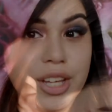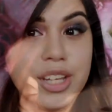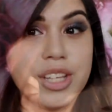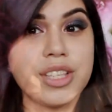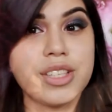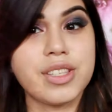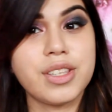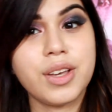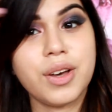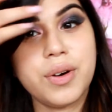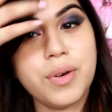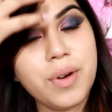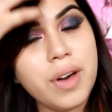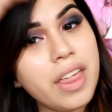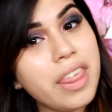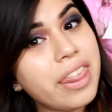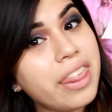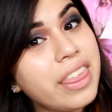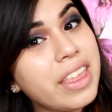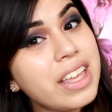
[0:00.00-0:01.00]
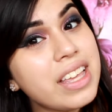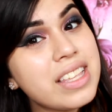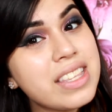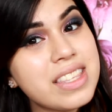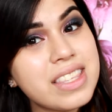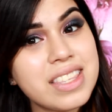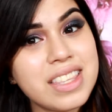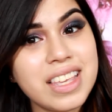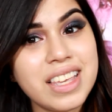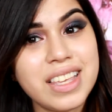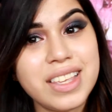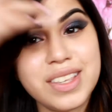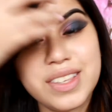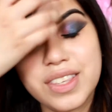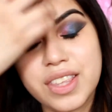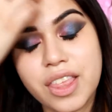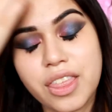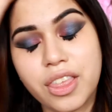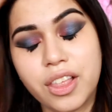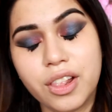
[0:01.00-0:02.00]
So this
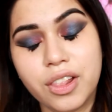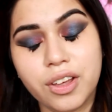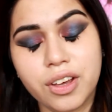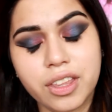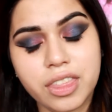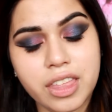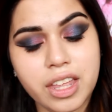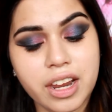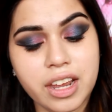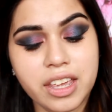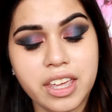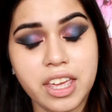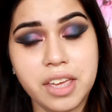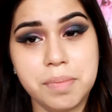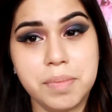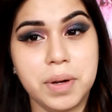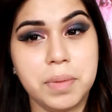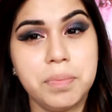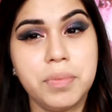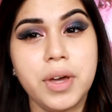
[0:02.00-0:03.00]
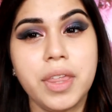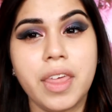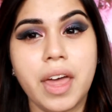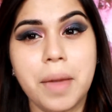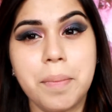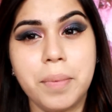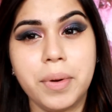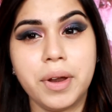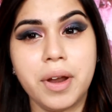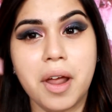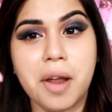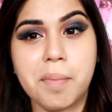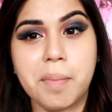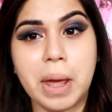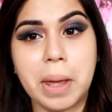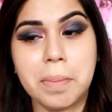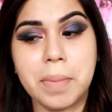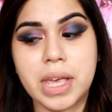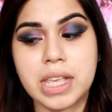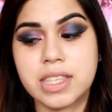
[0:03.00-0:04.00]
is the look that I came up with. I put on
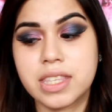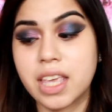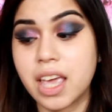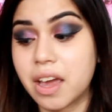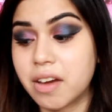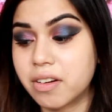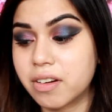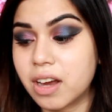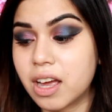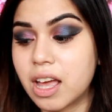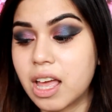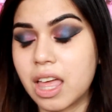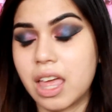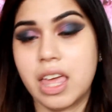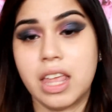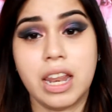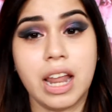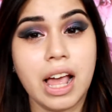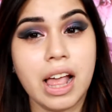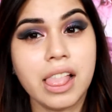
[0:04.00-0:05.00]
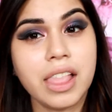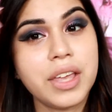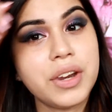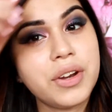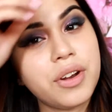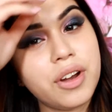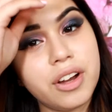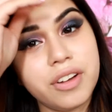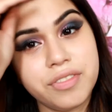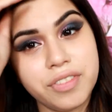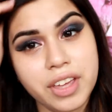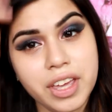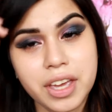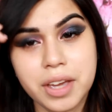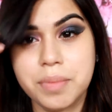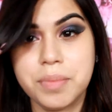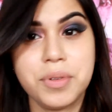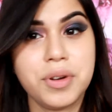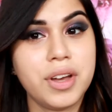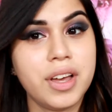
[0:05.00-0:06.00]
my mascara and eyeliner off
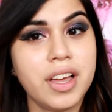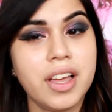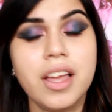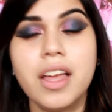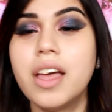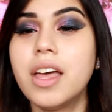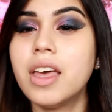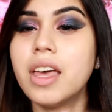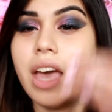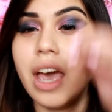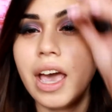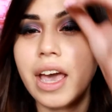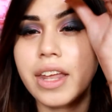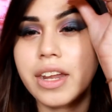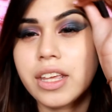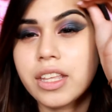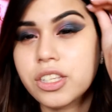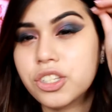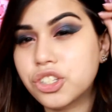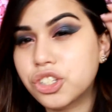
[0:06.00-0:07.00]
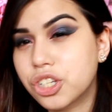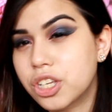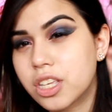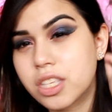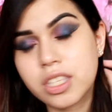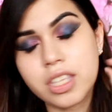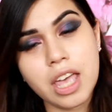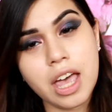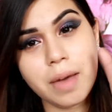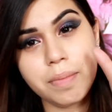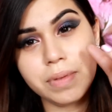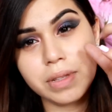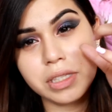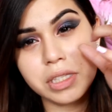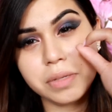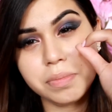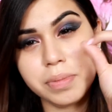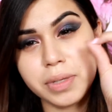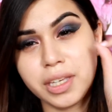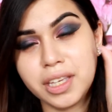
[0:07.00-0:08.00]
camera, and it just happened
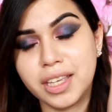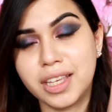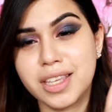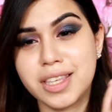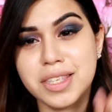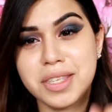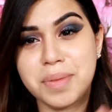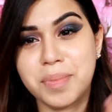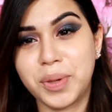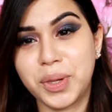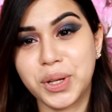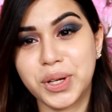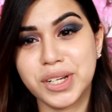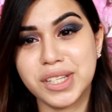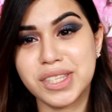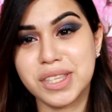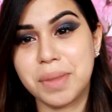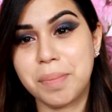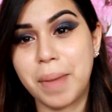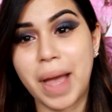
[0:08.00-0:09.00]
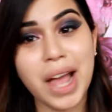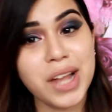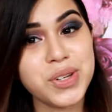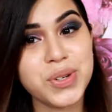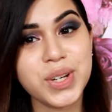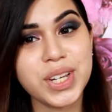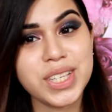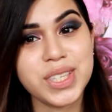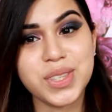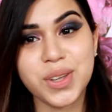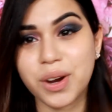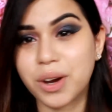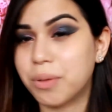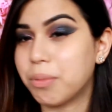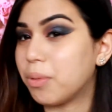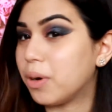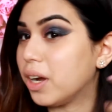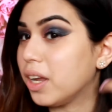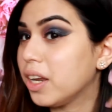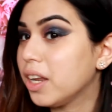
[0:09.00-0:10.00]
to be similar to the Patrick Star
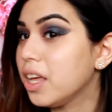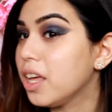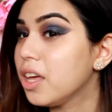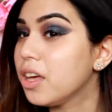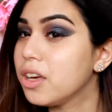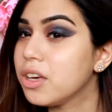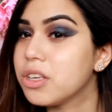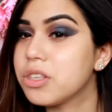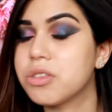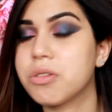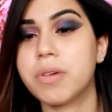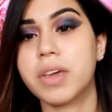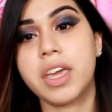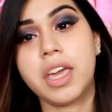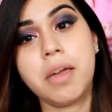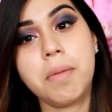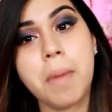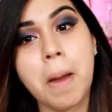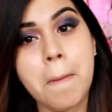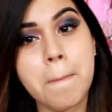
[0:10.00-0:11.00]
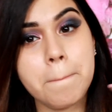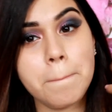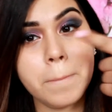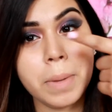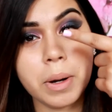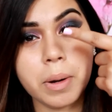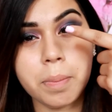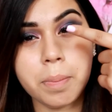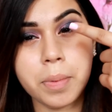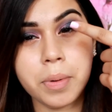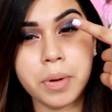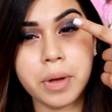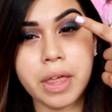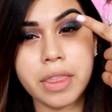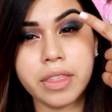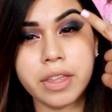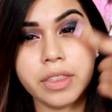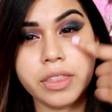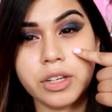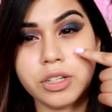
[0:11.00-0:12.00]
one. So it came out purple,
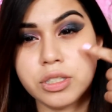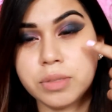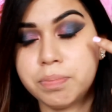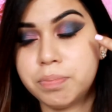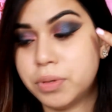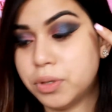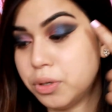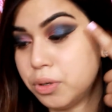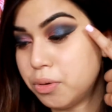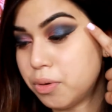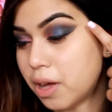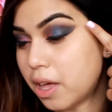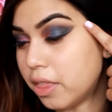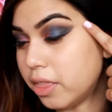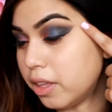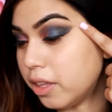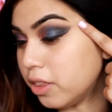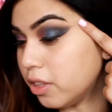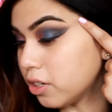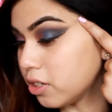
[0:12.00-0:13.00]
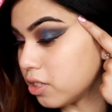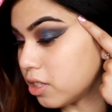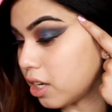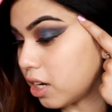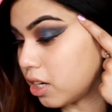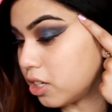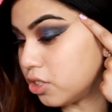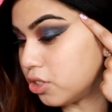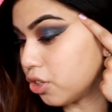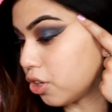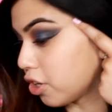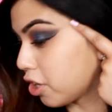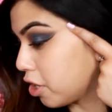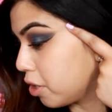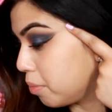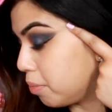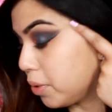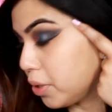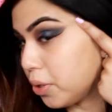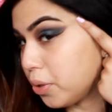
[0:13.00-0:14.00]
and then there's blue, and then there's like a
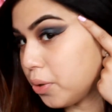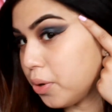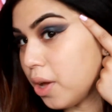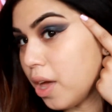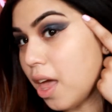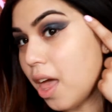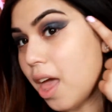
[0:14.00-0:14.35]
darker blue,